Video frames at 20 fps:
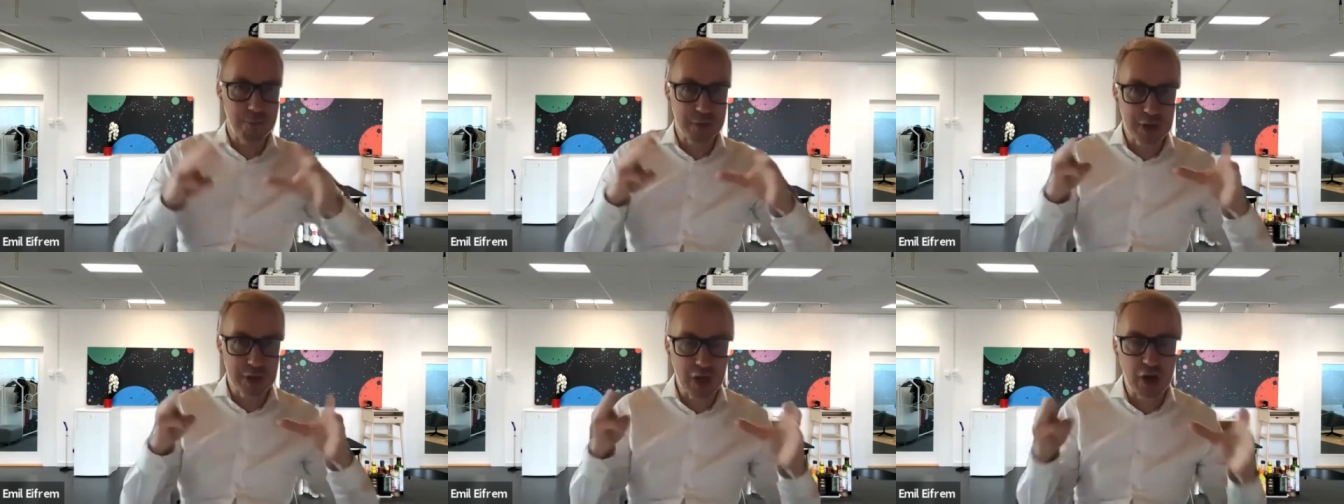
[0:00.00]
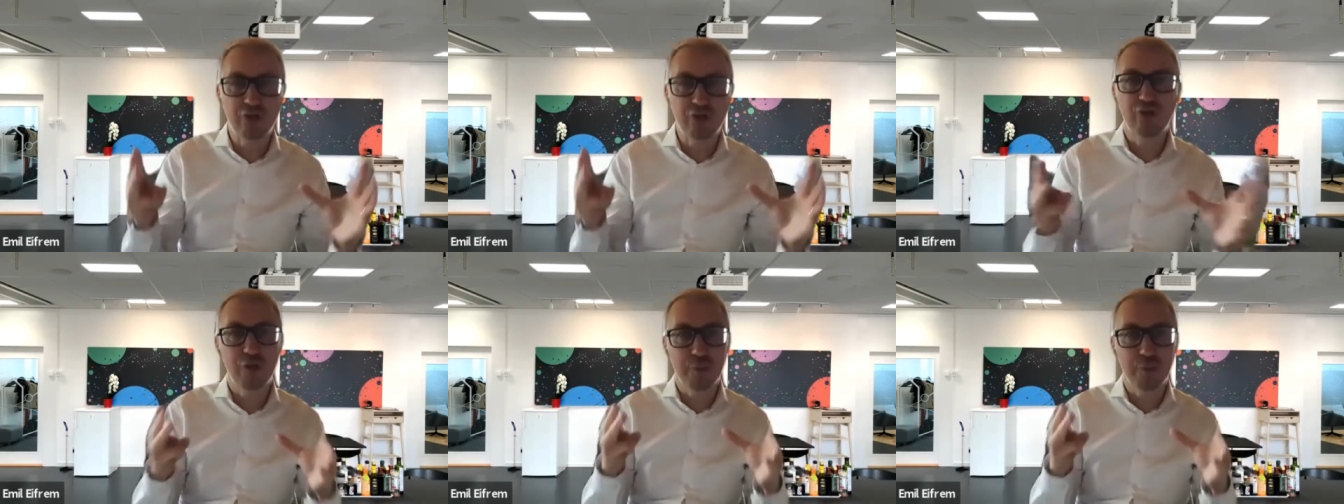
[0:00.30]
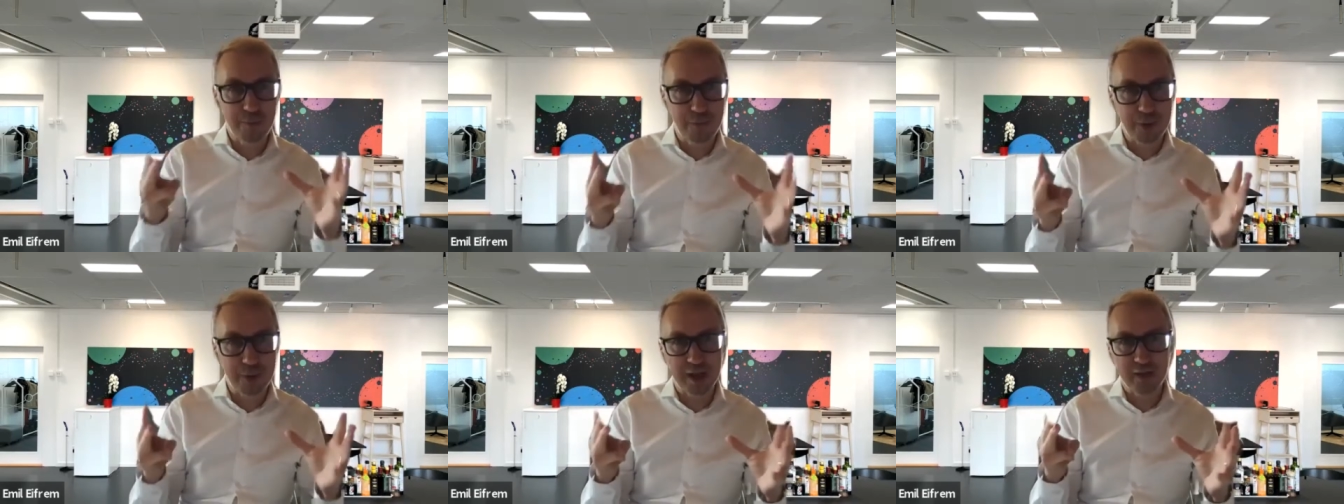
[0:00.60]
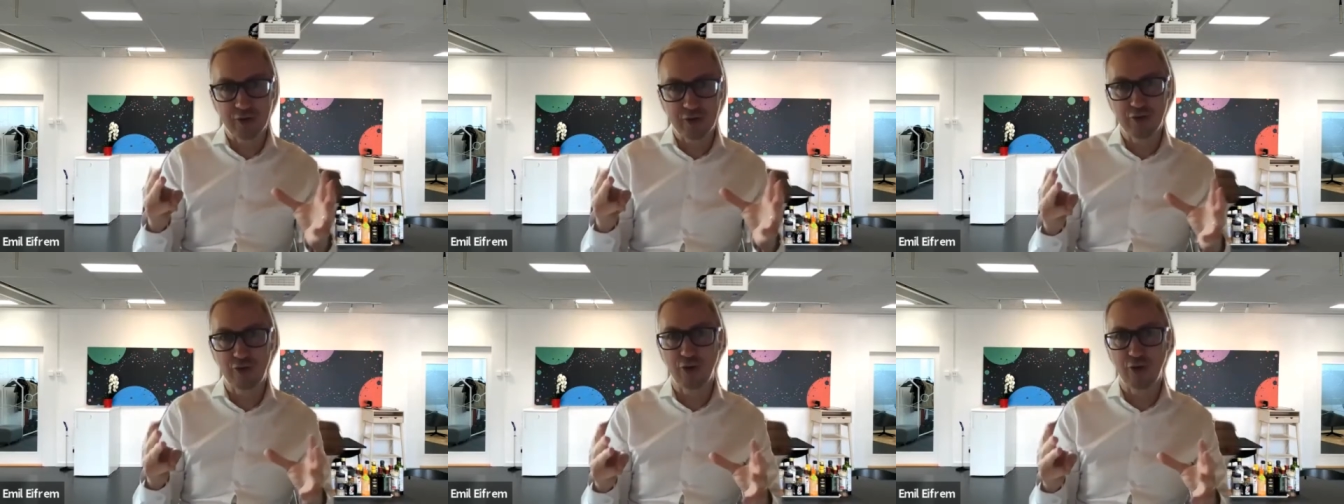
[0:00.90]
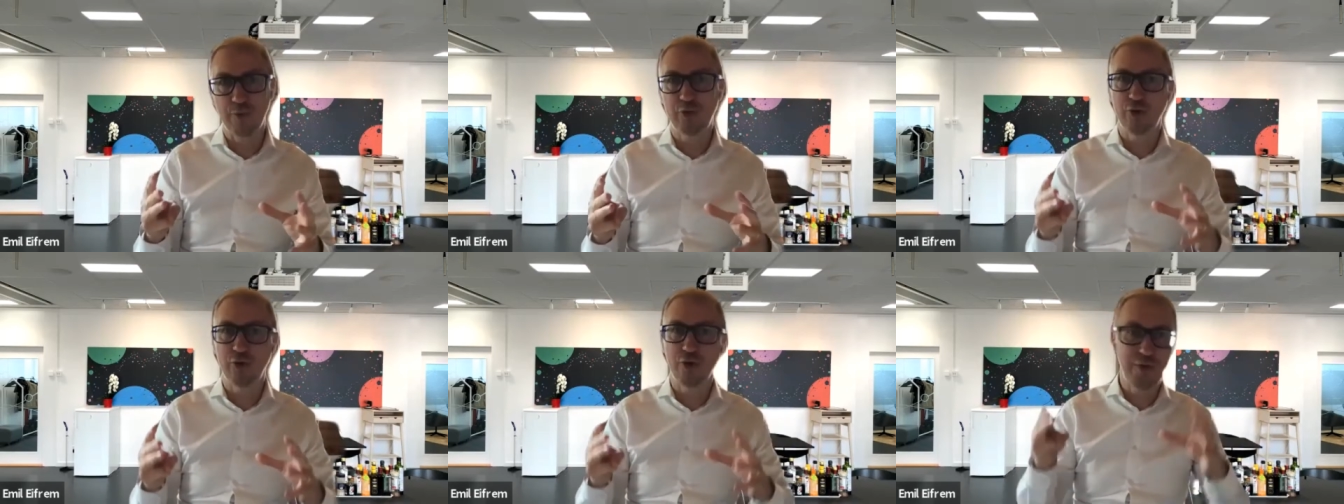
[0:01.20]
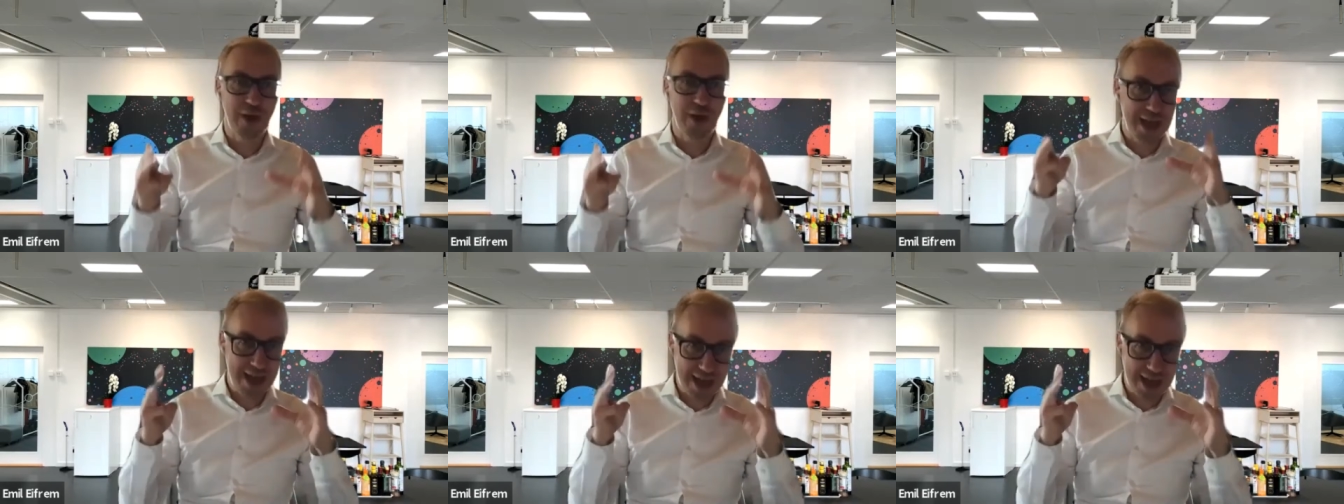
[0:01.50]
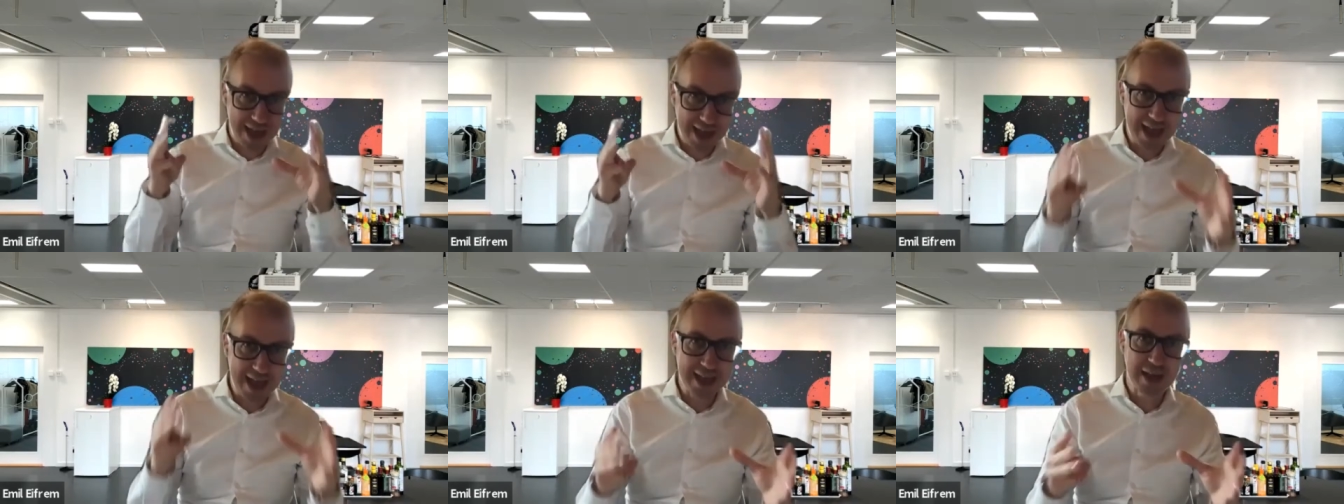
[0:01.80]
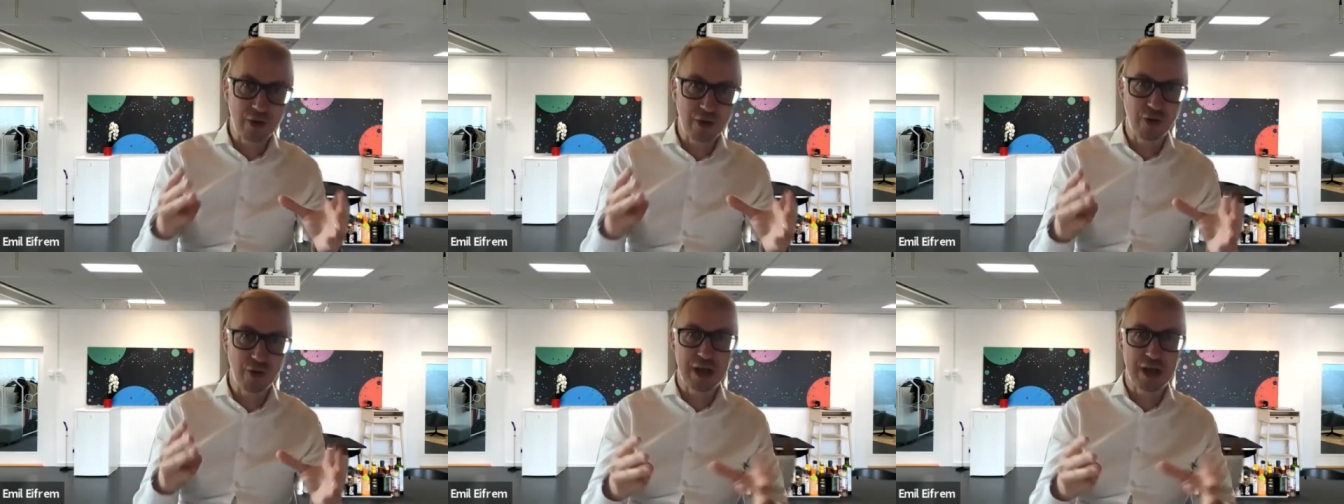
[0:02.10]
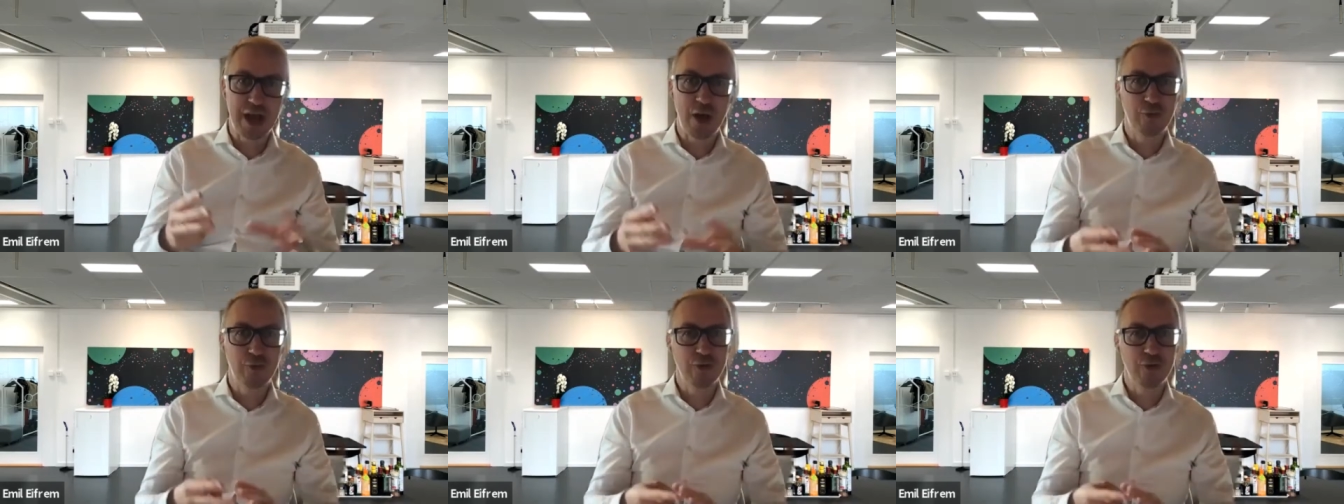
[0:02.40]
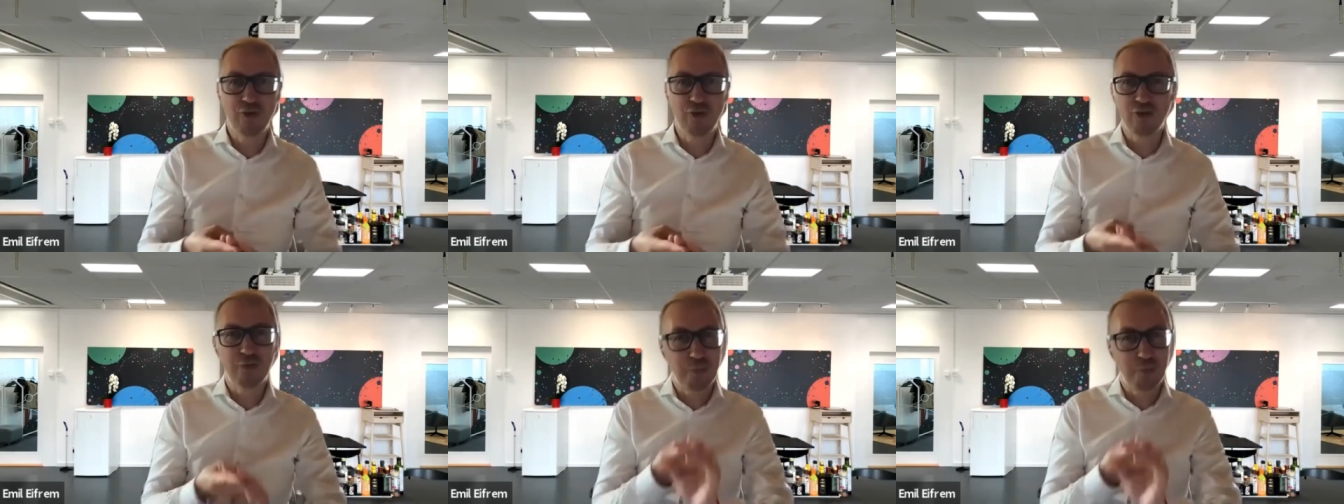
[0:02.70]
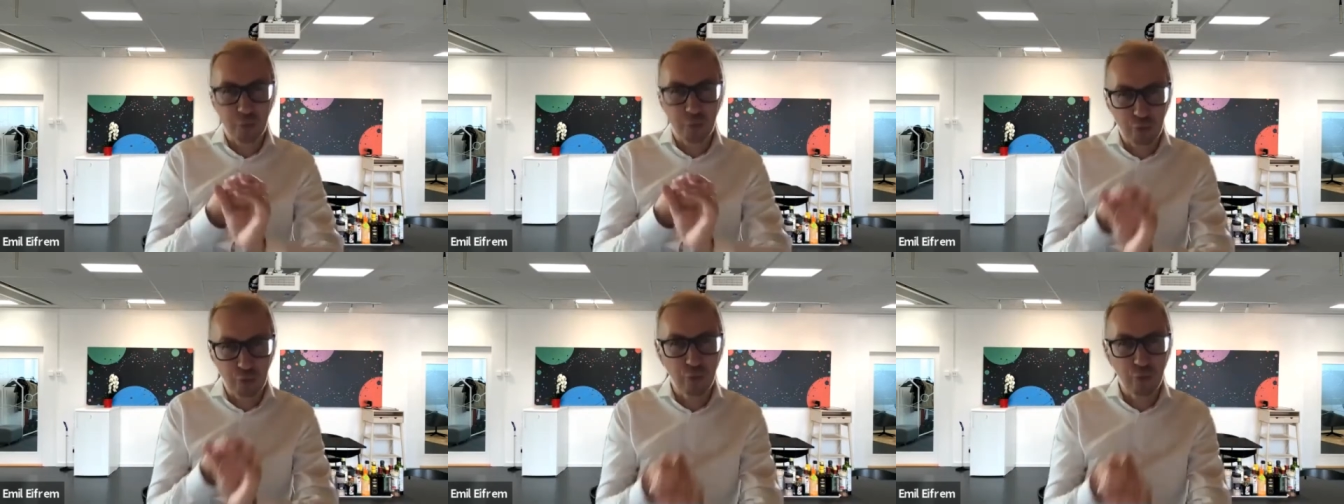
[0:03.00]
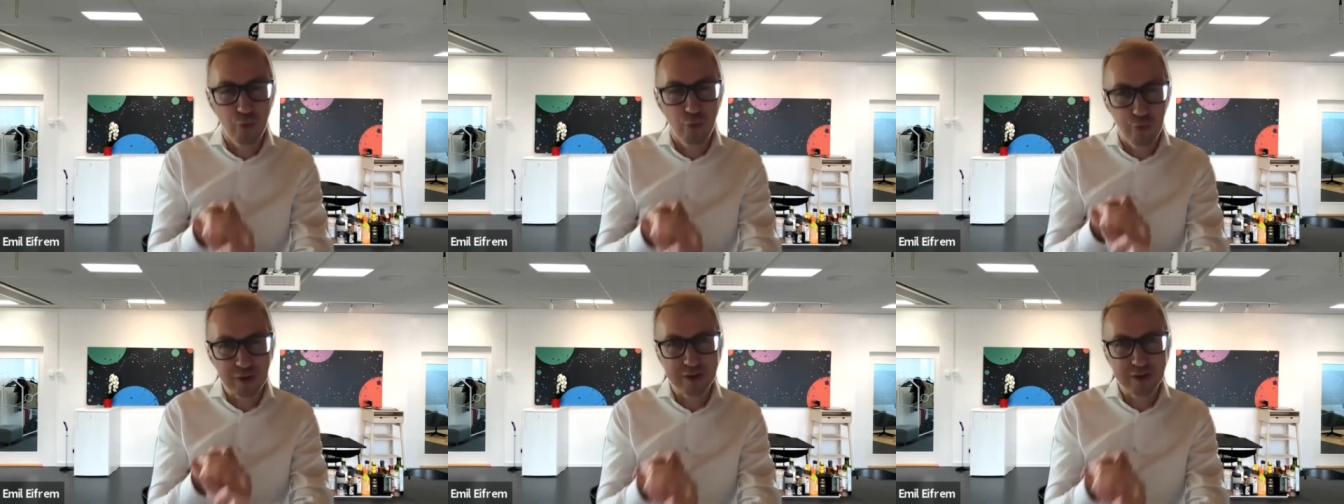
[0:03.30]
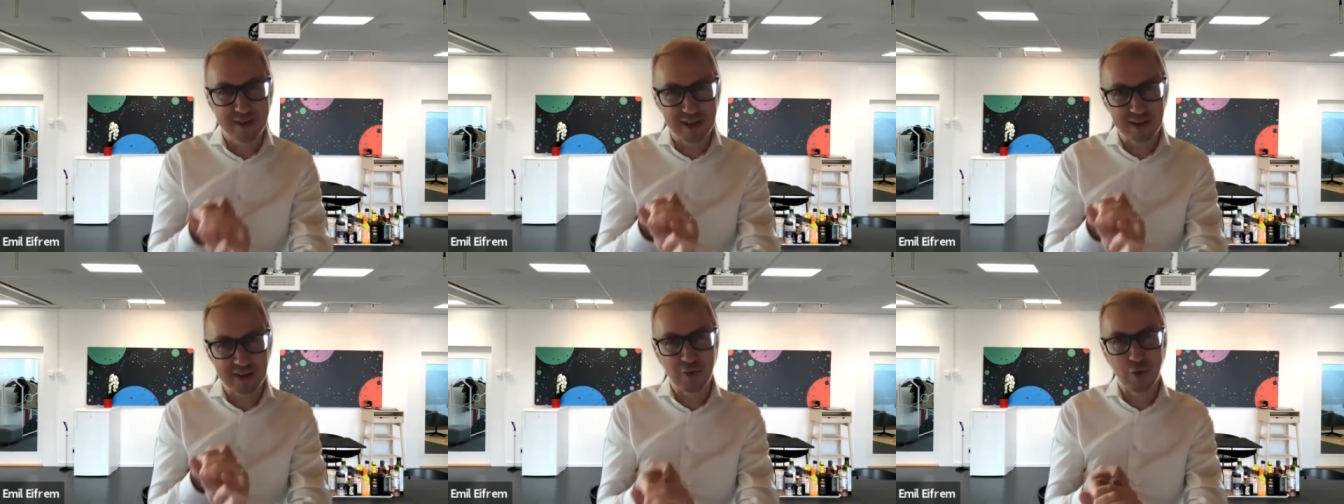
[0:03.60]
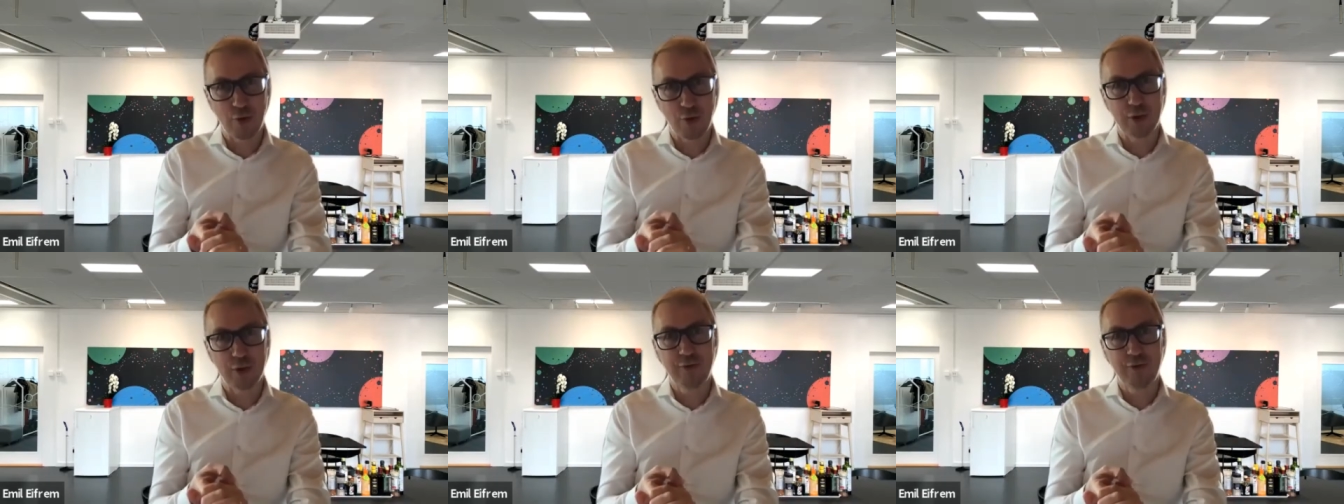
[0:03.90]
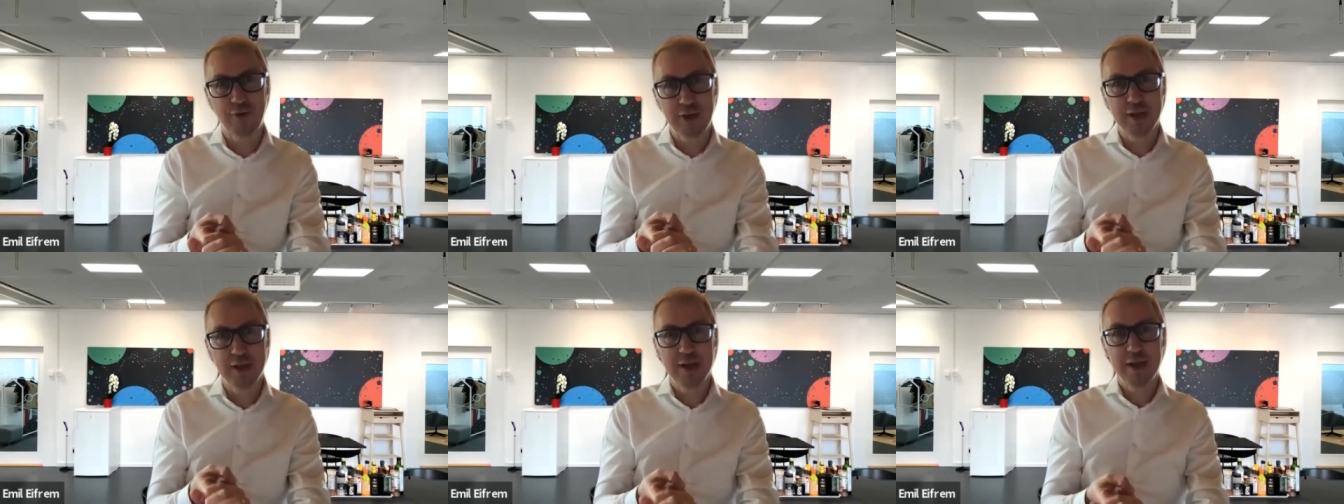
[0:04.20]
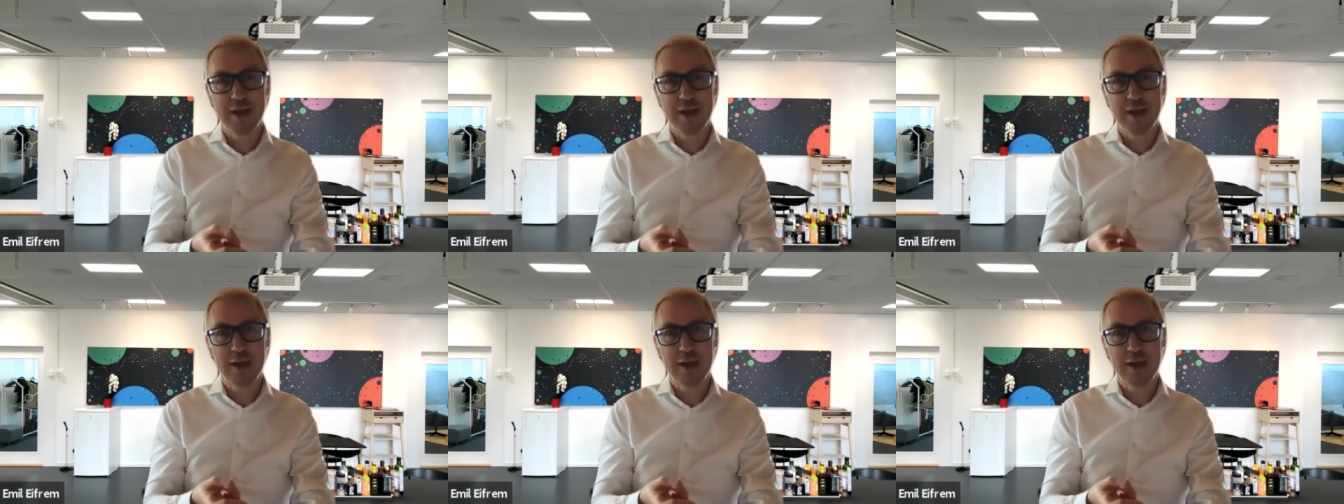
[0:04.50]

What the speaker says: customer base in terms of anchor accounts and just proven technology.